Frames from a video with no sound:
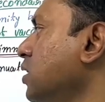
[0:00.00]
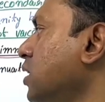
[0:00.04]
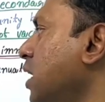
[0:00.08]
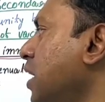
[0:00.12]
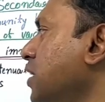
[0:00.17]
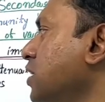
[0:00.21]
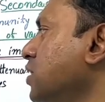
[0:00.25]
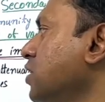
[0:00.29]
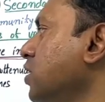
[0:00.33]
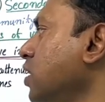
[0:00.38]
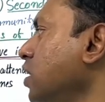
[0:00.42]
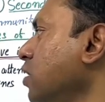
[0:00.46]
that
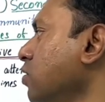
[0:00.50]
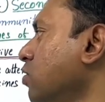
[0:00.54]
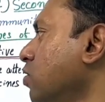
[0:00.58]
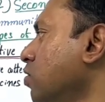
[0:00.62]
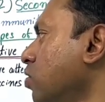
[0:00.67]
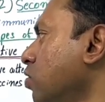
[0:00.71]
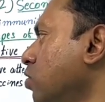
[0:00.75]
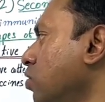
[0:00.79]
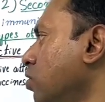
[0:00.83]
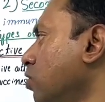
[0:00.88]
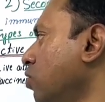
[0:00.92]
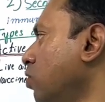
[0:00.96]
is
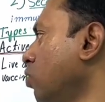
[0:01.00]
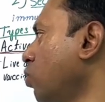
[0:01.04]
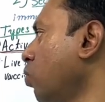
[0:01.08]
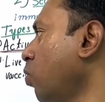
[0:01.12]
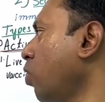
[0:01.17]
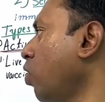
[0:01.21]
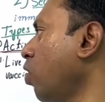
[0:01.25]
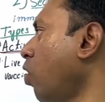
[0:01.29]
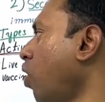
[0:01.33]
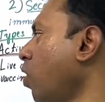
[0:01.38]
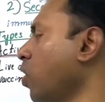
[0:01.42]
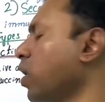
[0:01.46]
no
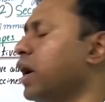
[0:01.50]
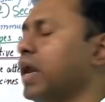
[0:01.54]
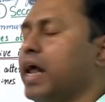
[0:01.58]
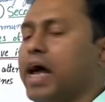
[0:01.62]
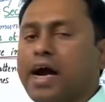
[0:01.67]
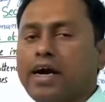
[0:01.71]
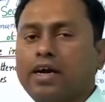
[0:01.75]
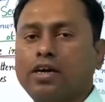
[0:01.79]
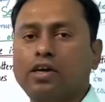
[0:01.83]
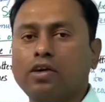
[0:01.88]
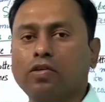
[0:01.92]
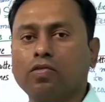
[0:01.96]
longer
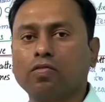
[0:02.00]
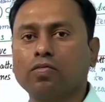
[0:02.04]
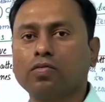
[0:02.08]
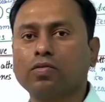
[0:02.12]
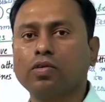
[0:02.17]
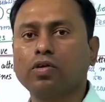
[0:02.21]
active.